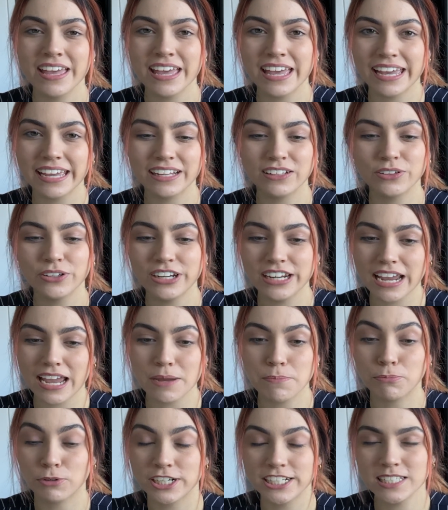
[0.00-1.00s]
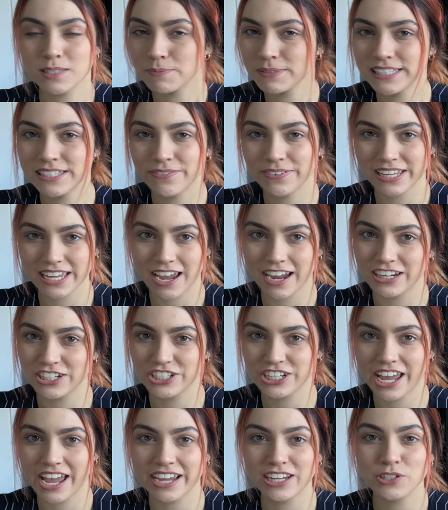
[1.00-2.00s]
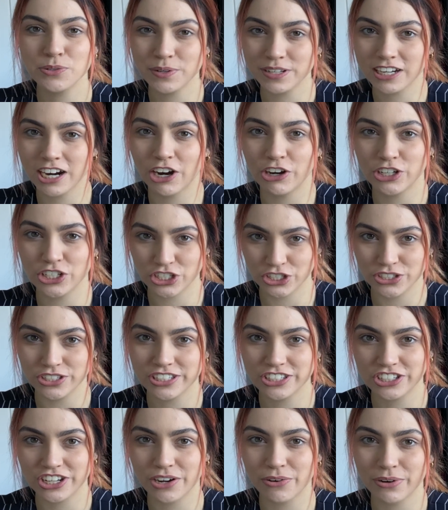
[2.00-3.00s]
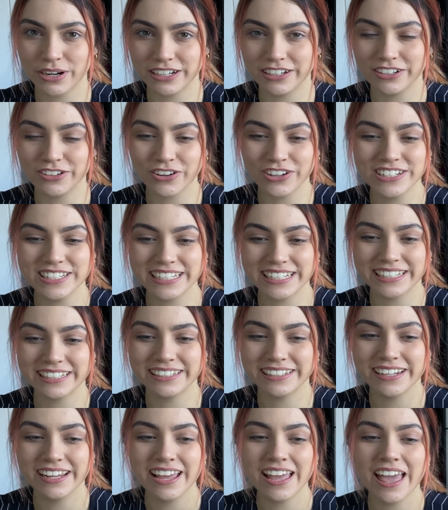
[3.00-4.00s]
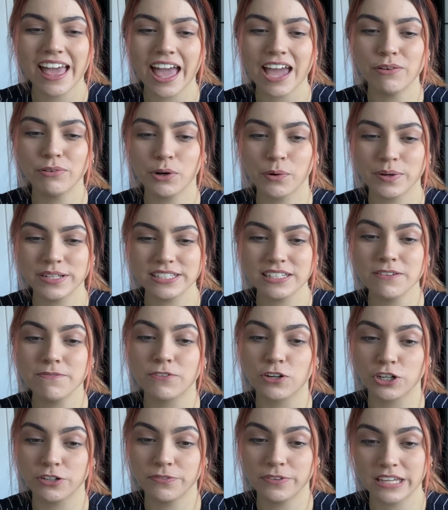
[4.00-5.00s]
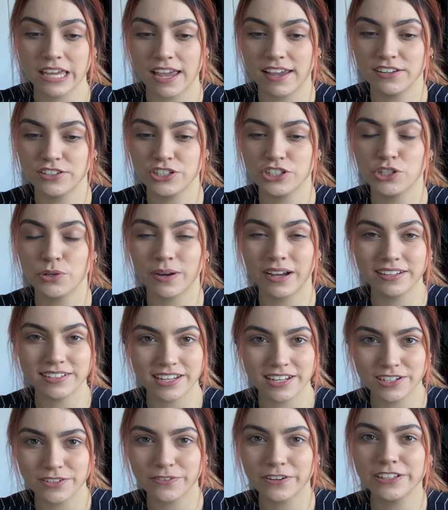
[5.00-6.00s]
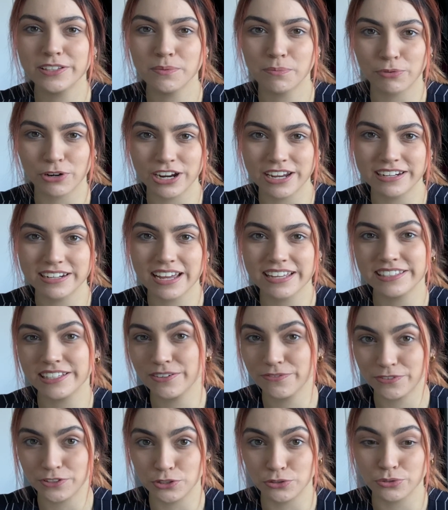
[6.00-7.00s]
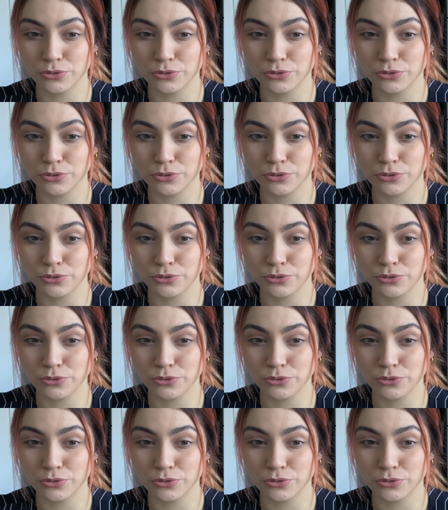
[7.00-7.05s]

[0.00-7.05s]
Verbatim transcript: including a brand-specific hashtag to encourage user-generated content, and requesting verification to identify the brand as an official